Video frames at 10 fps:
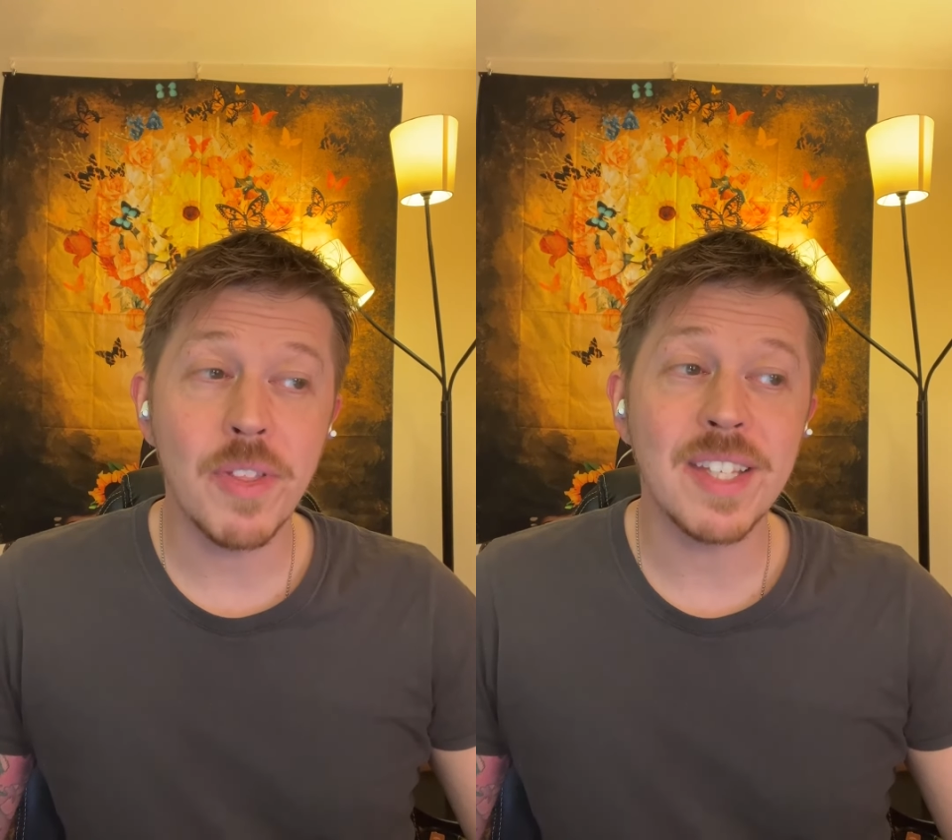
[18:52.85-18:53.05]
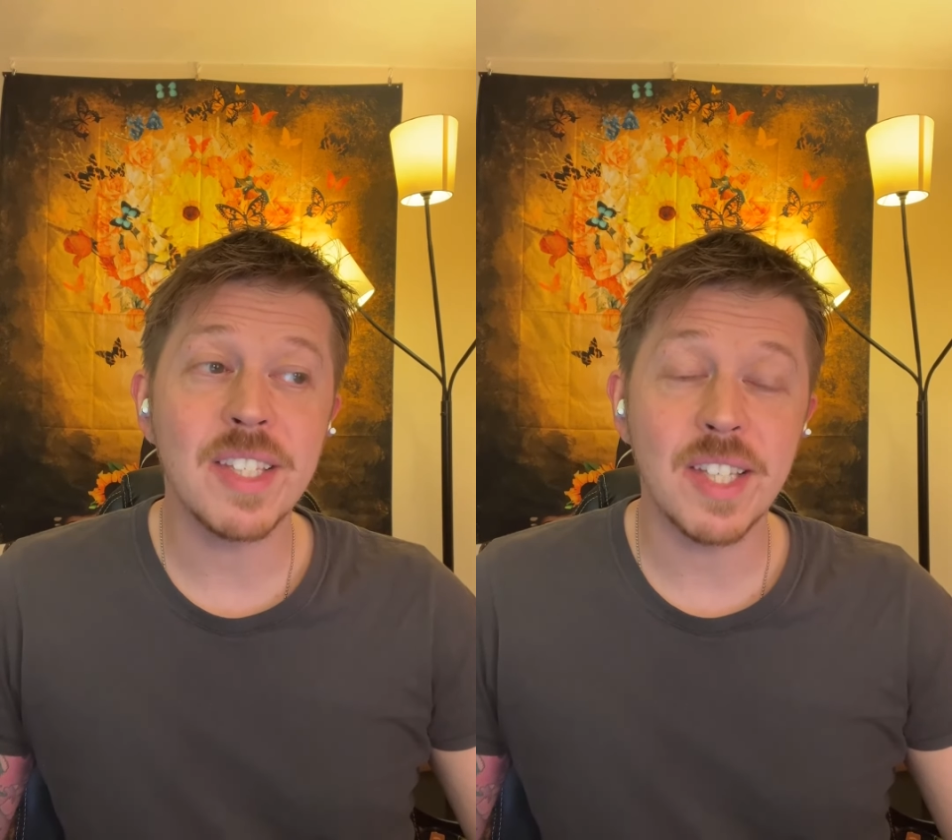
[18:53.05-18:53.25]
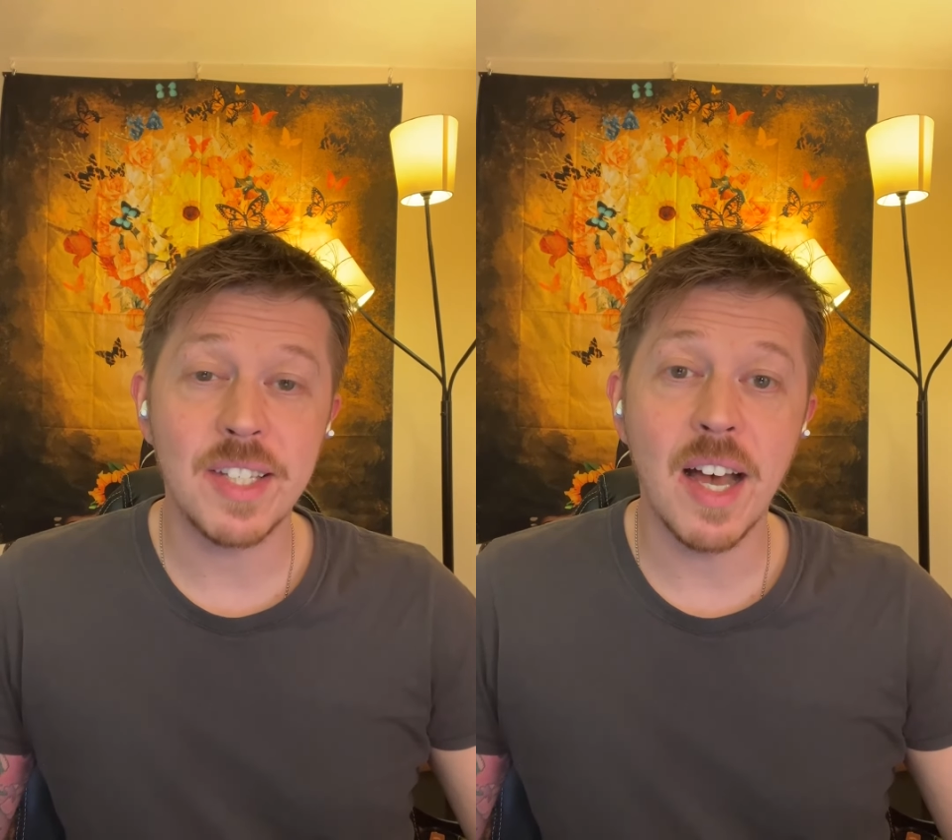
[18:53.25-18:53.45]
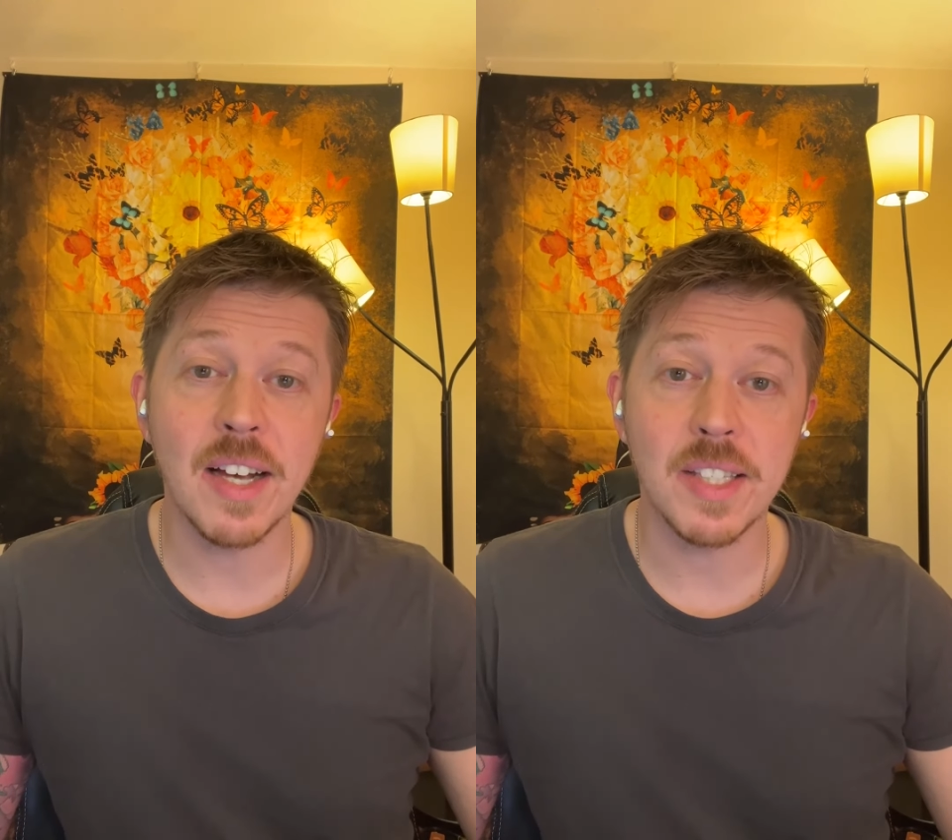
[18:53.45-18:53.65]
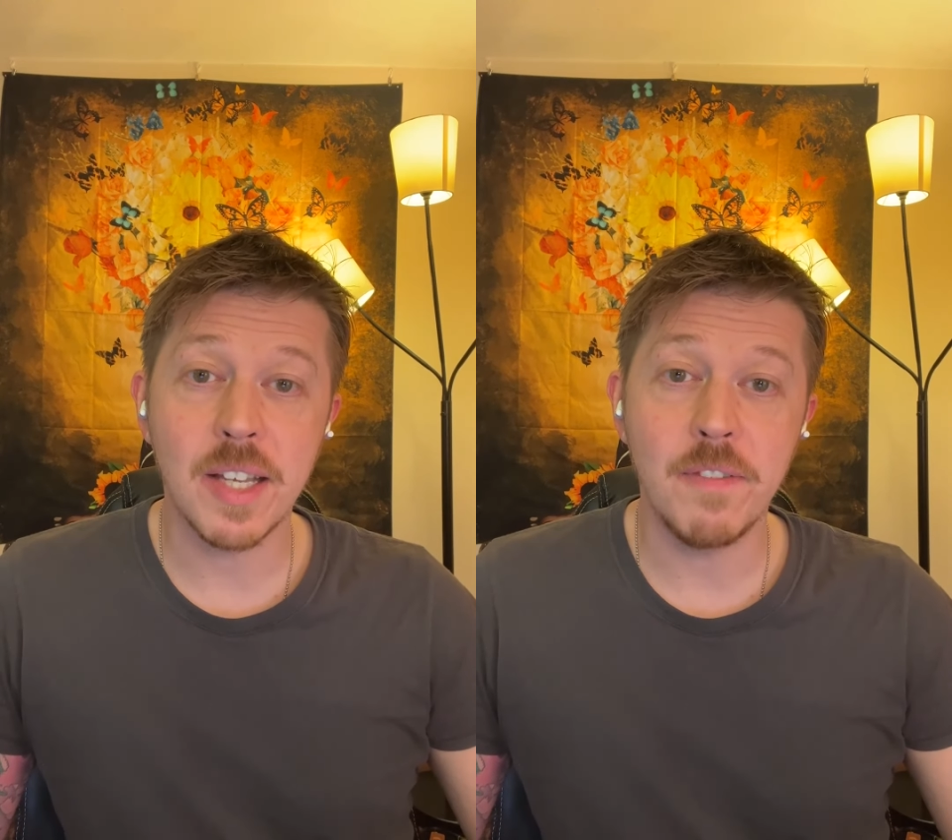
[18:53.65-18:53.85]
This is a
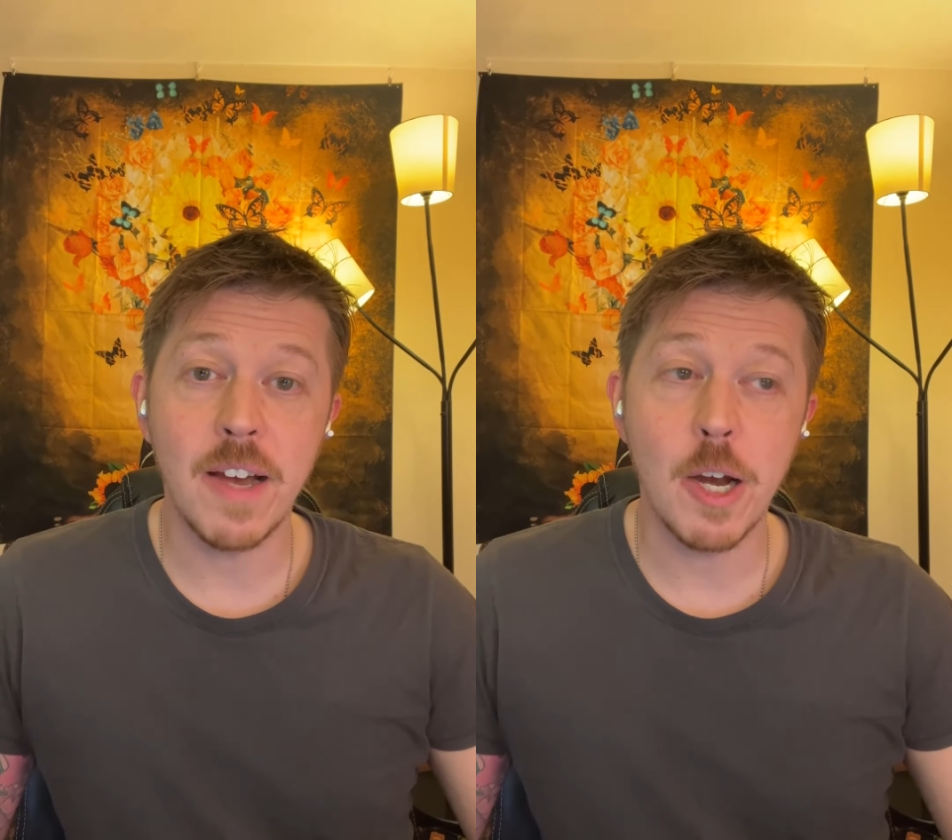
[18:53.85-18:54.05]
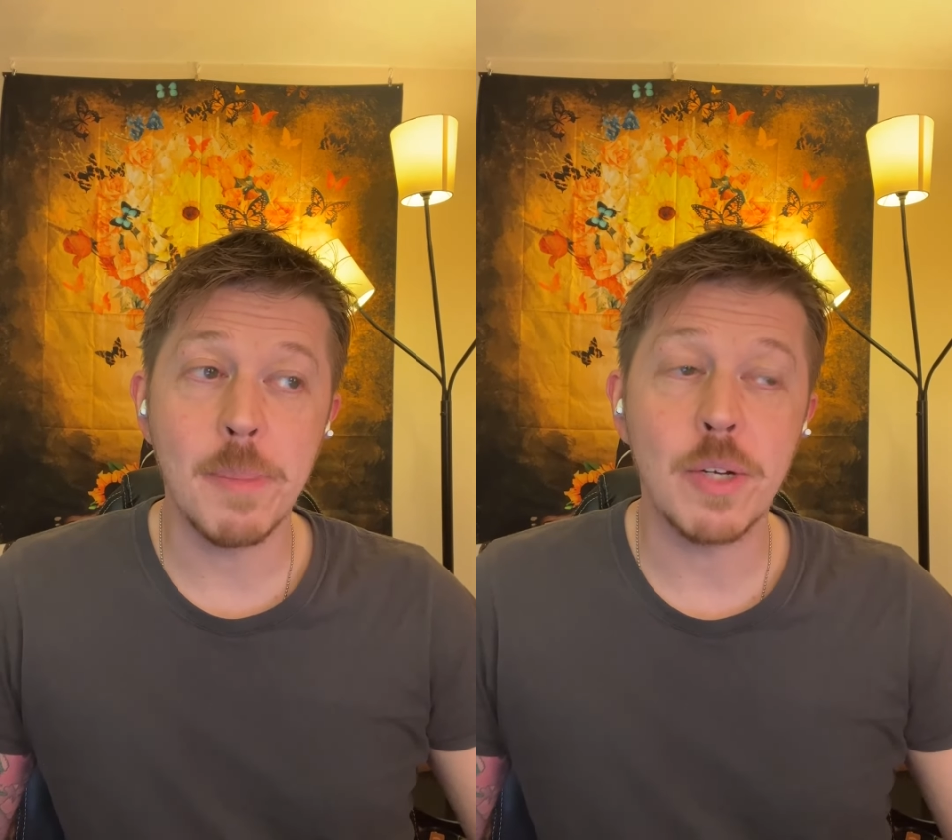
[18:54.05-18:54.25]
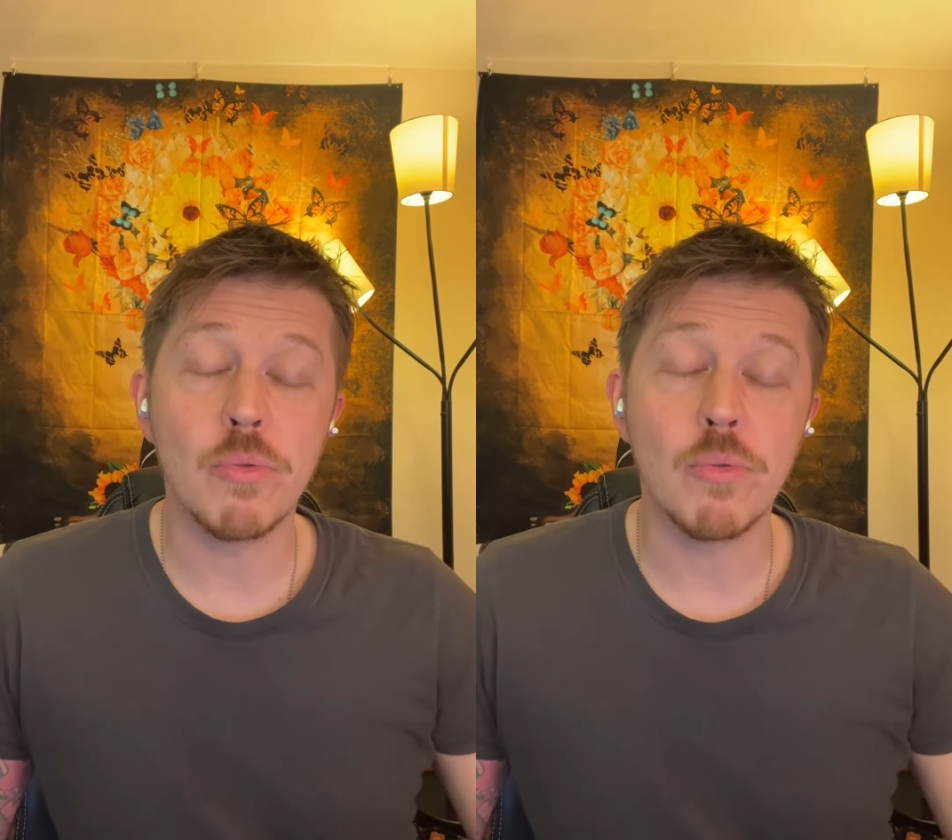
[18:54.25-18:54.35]
toxic environment.